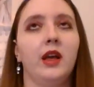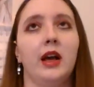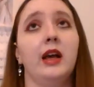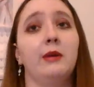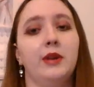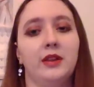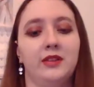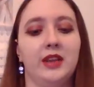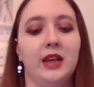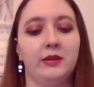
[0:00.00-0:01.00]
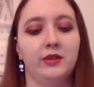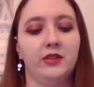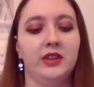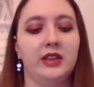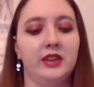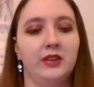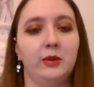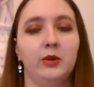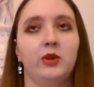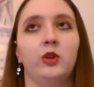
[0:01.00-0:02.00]
i, I would have to say after seeing this
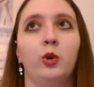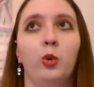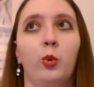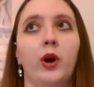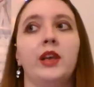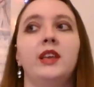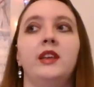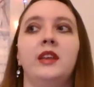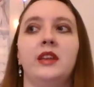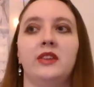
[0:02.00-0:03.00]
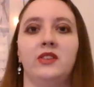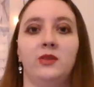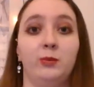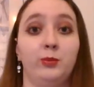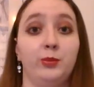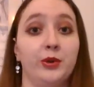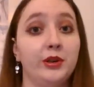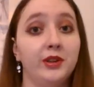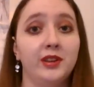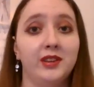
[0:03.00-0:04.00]
it was quite an
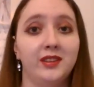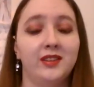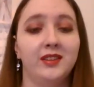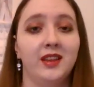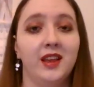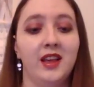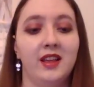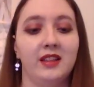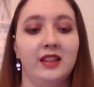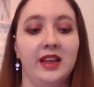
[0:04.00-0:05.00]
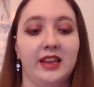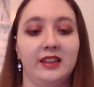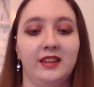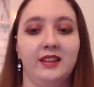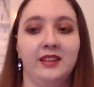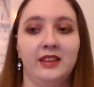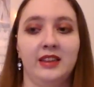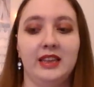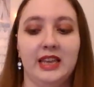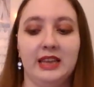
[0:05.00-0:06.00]
experience like
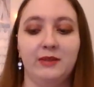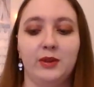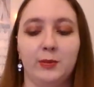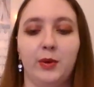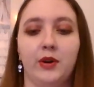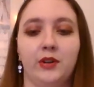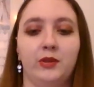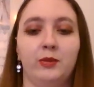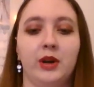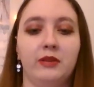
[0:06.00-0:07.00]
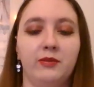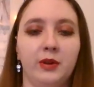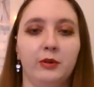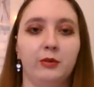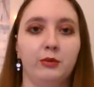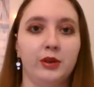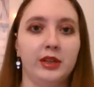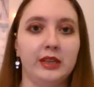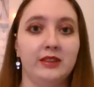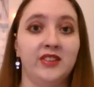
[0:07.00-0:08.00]
even the parts where i felt
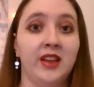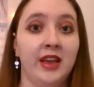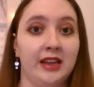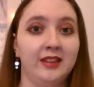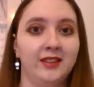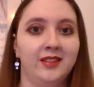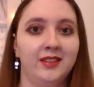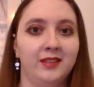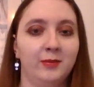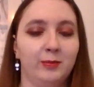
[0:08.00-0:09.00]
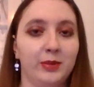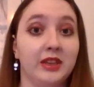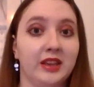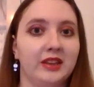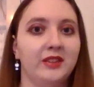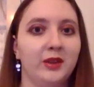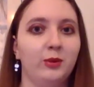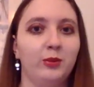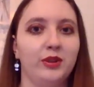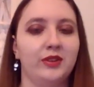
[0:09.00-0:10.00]
really tense because
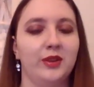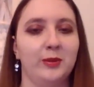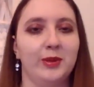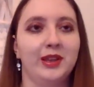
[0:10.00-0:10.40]
it was um